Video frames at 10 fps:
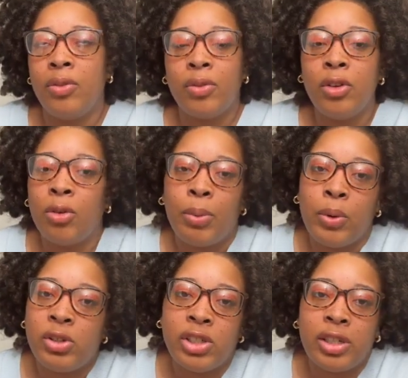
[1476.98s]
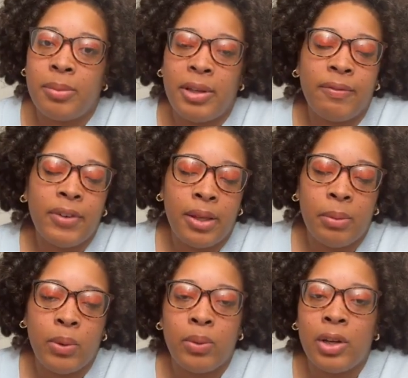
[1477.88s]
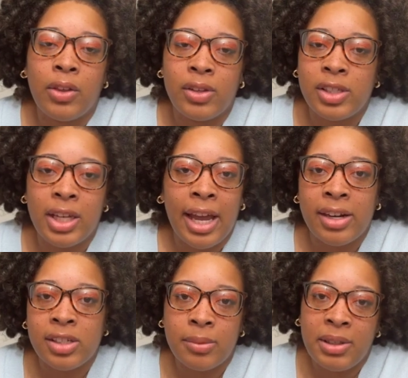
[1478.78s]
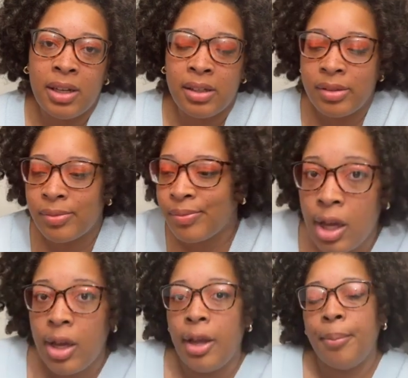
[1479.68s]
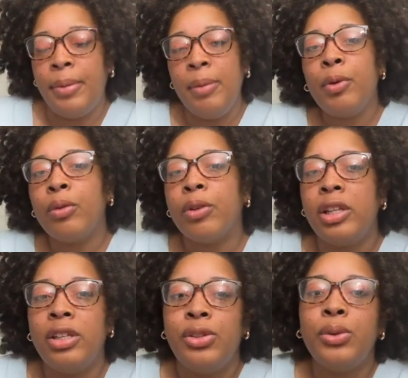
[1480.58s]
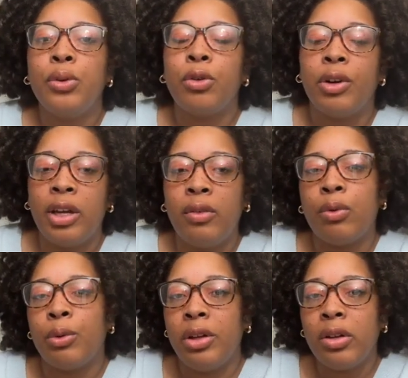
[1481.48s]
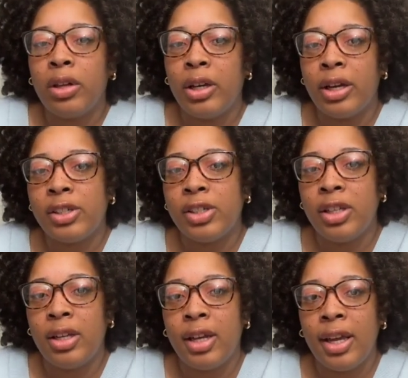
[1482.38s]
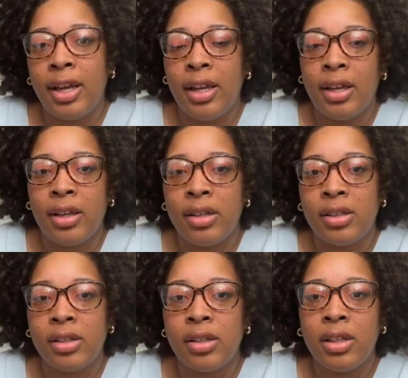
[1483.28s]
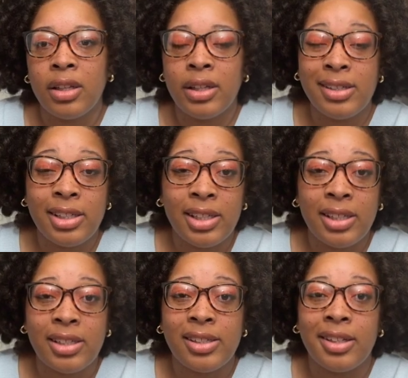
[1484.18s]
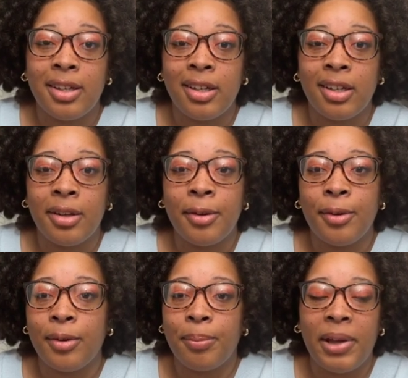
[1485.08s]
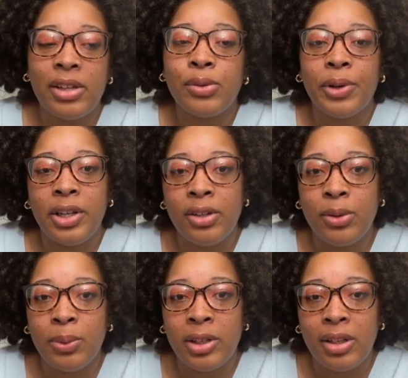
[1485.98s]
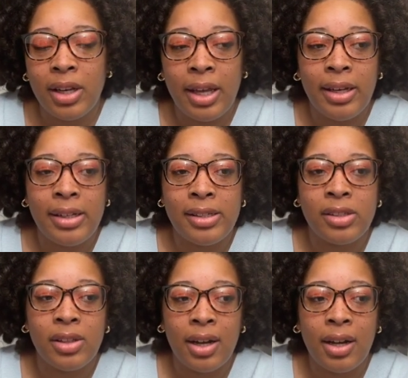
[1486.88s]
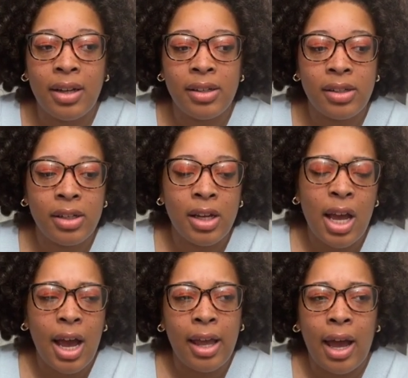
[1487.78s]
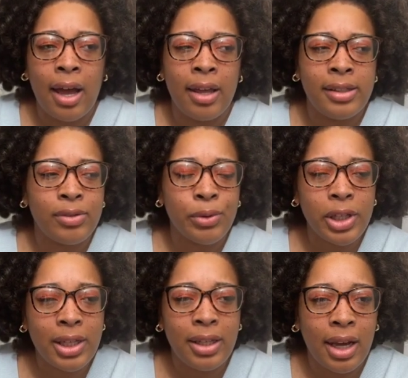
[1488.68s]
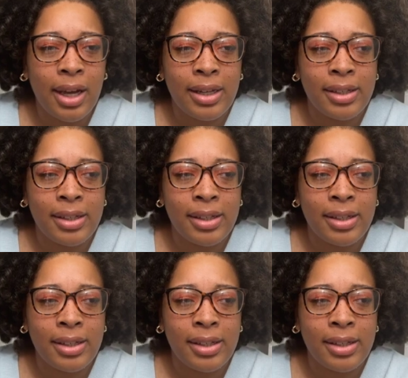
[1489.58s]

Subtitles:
you're both just going to be in fight mode. Nothing's going to actually be done. People really do crave real connection, and listening is the best way to do it. And it is not, it's really not